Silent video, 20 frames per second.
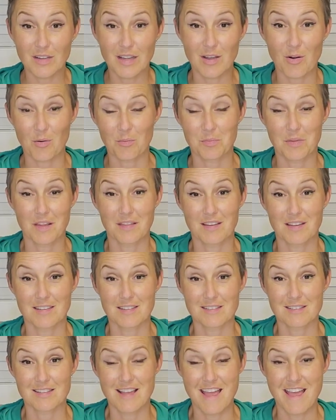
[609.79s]
I hope that
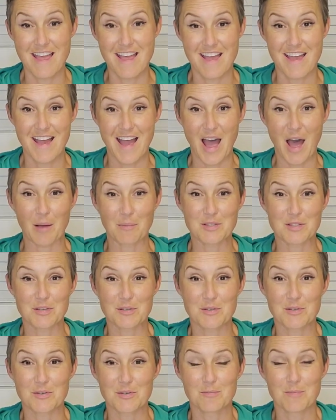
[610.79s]
this helped
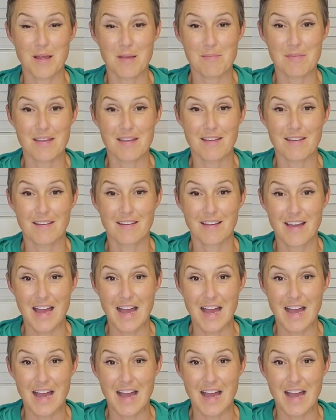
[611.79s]
to maybe